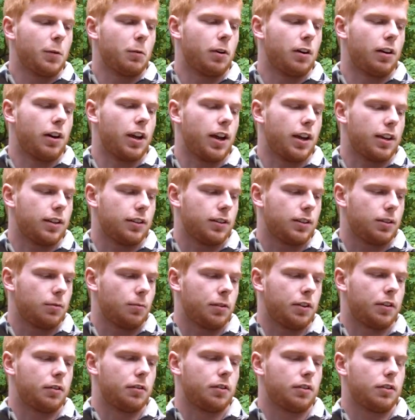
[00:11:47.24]

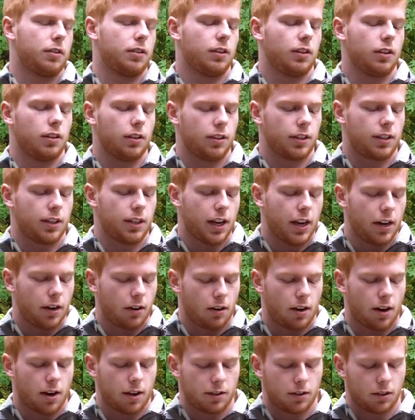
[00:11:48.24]
Whereas with your
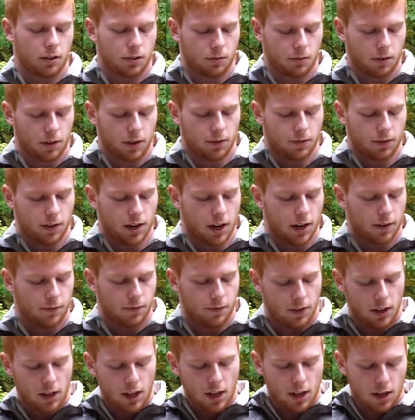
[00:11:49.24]
standard
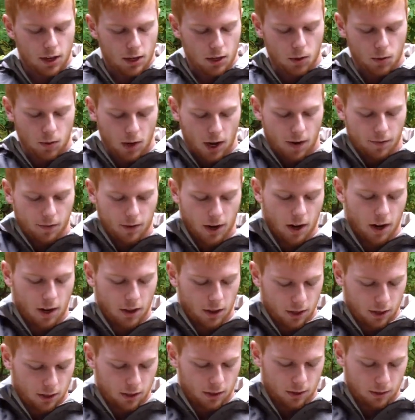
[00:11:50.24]
SR25, you have
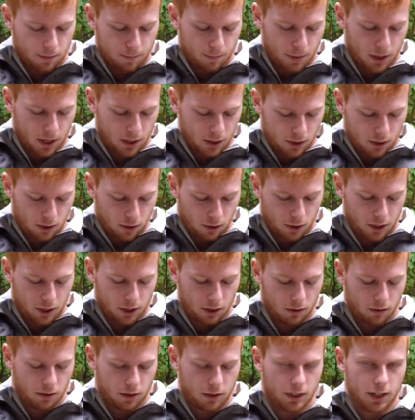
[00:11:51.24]
kind of this big
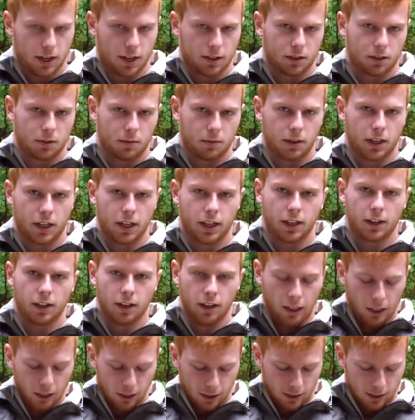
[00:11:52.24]
circular delta ring